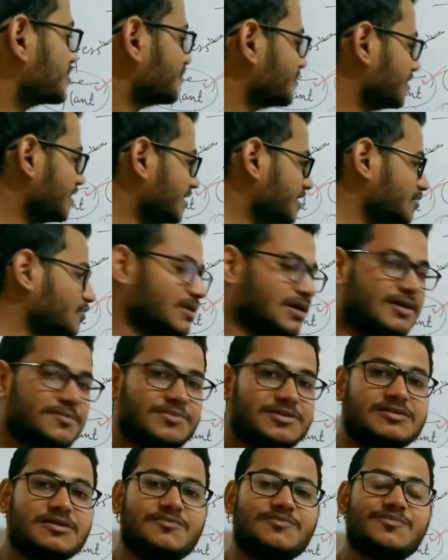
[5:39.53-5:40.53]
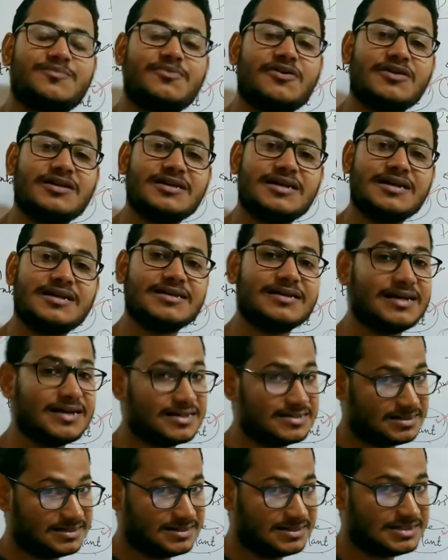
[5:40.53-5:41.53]
of geitonogamy, the pollinating
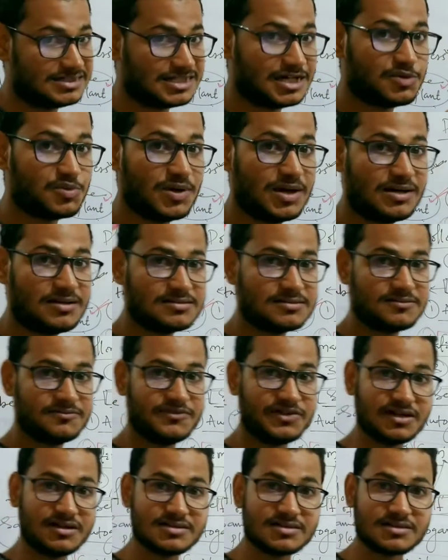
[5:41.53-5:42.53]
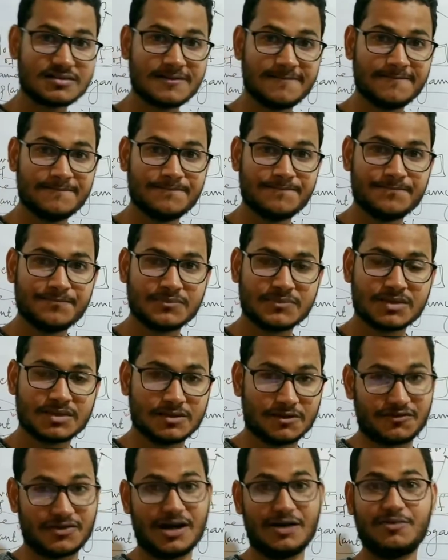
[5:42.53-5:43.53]
agent is required because the
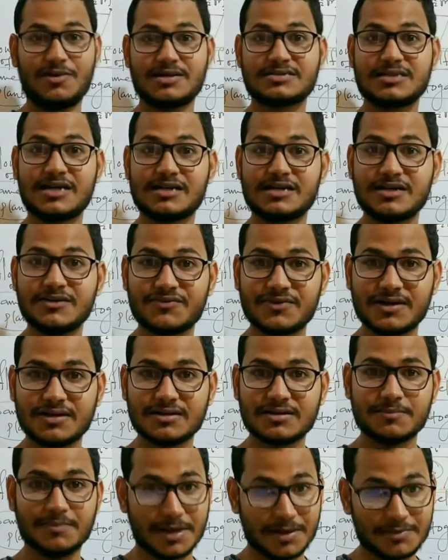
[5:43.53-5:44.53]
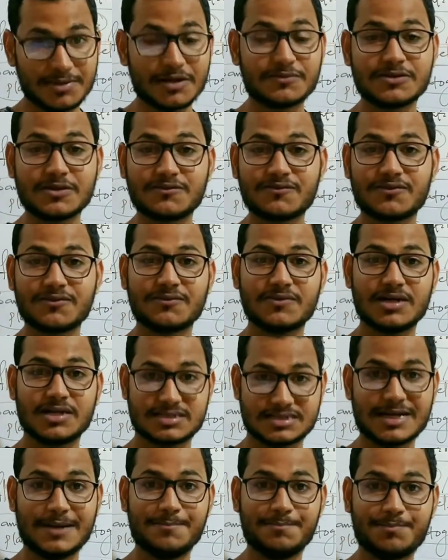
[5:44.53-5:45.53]
flowers are different, maybe of the
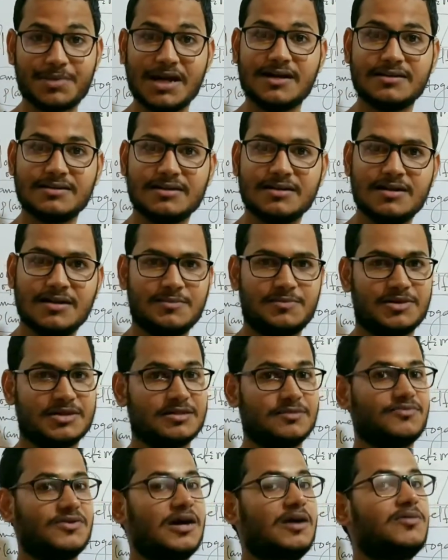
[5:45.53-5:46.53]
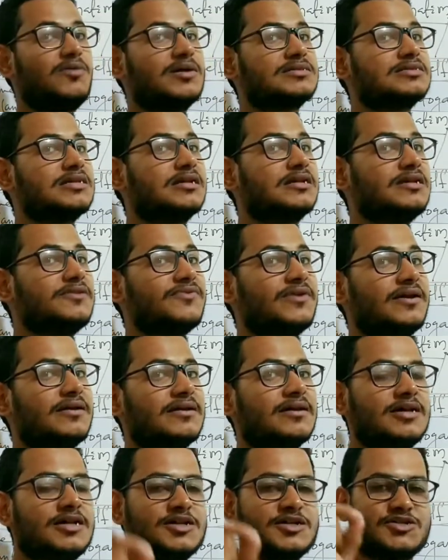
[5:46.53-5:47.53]
same plant, but the flowers are different.
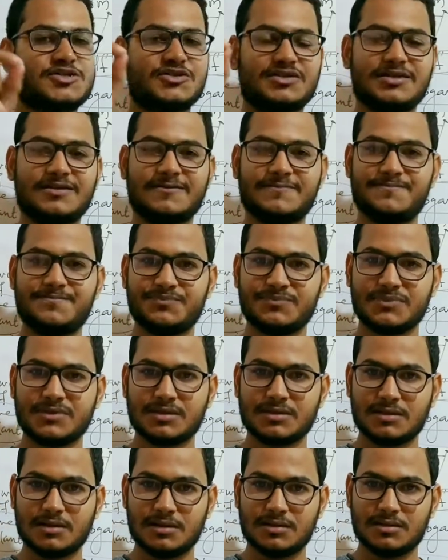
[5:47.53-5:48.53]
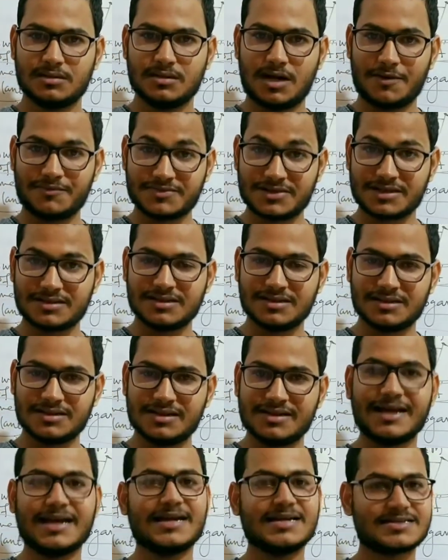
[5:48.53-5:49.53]
So after the
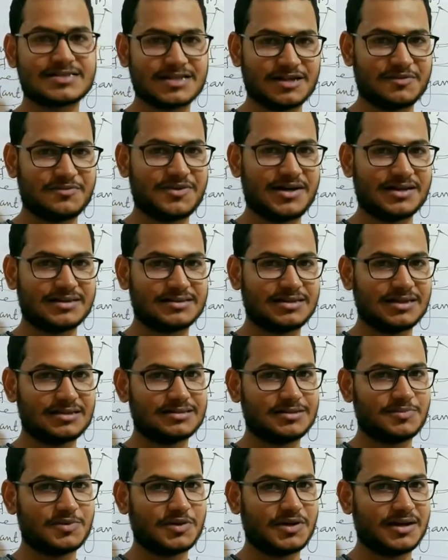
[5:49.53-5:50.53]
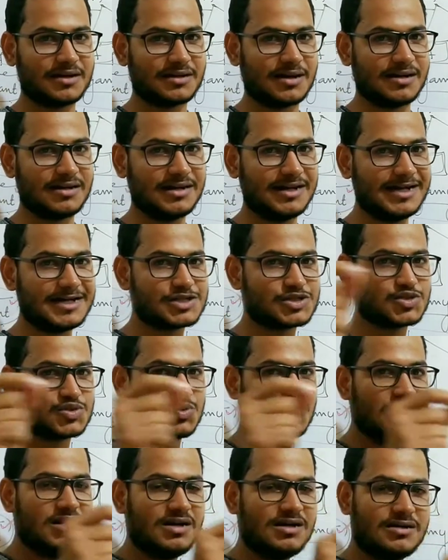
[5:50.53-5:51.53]
dehiscence of anther, the pollen grain needs
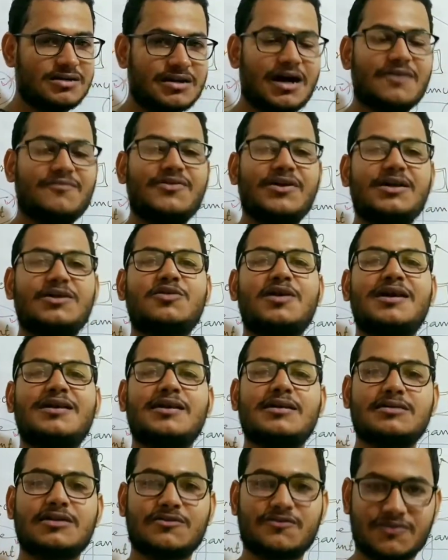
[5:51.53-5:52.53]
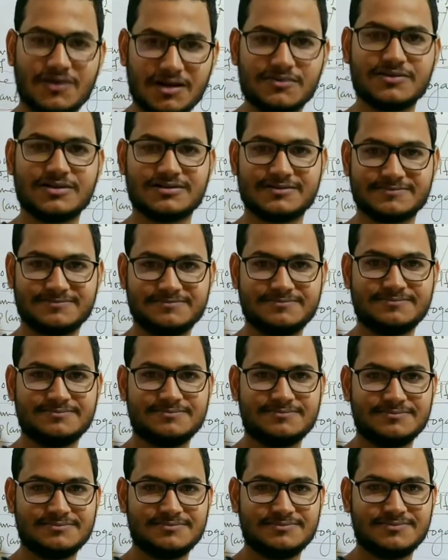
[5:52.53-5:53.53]
to travel to another flower.
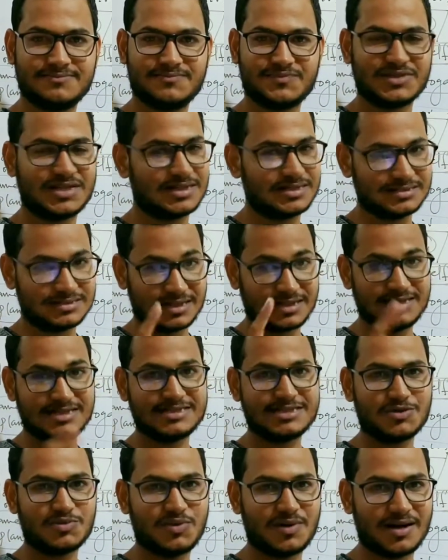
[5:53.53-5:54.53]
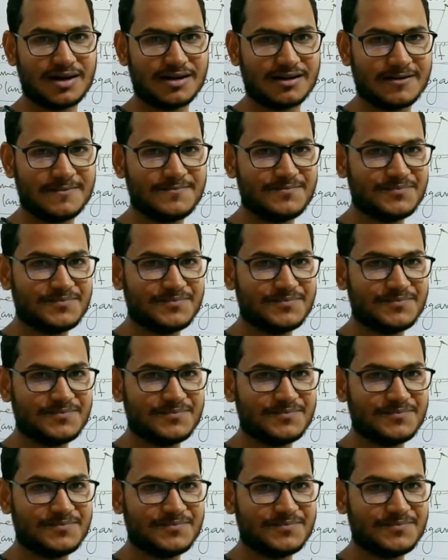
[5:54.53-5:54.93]
That is the reason why